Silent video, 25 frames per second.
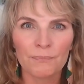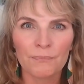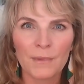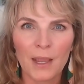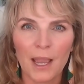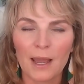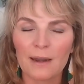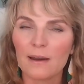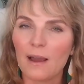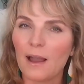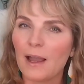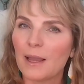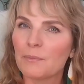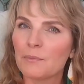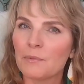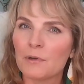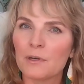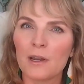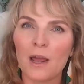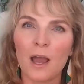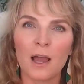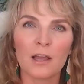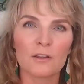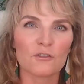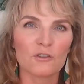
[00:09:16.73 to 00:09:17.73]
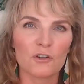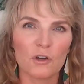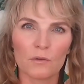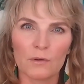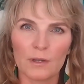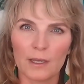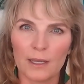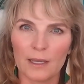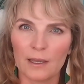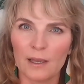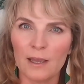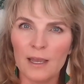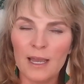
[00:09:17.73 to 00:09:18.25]
And I'm not
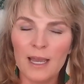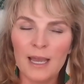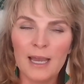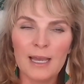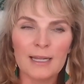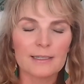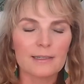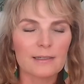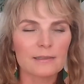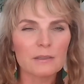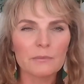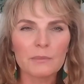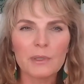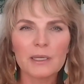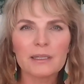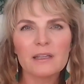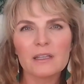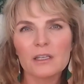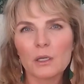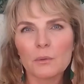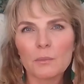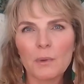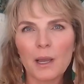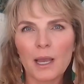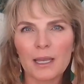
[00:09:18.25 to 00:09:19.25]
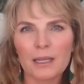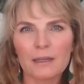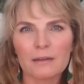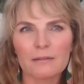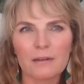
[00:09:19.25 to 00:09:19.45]
joking. It doesn't mean that you might